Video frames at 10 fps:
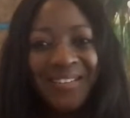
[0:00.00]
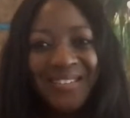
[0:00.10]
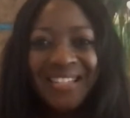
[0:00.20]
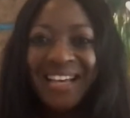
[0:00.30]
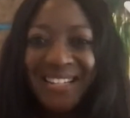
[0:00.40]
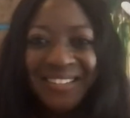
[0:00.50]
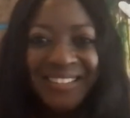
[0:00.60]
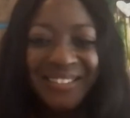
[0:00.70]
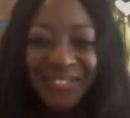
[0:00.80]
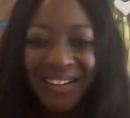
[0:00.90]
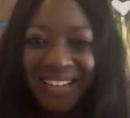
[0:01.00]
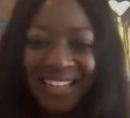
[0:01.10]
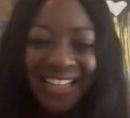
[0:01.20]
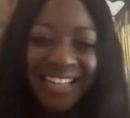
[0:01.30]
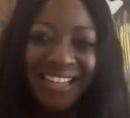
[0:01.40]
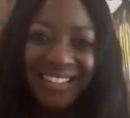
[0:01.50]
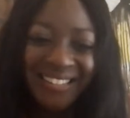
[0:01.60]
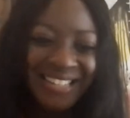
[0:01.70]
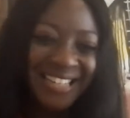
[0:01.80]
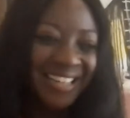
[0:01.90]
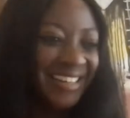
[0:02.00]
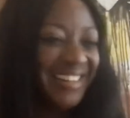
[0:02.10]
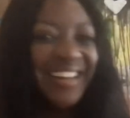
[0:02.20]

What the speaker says: into a saturated market in Lagos. So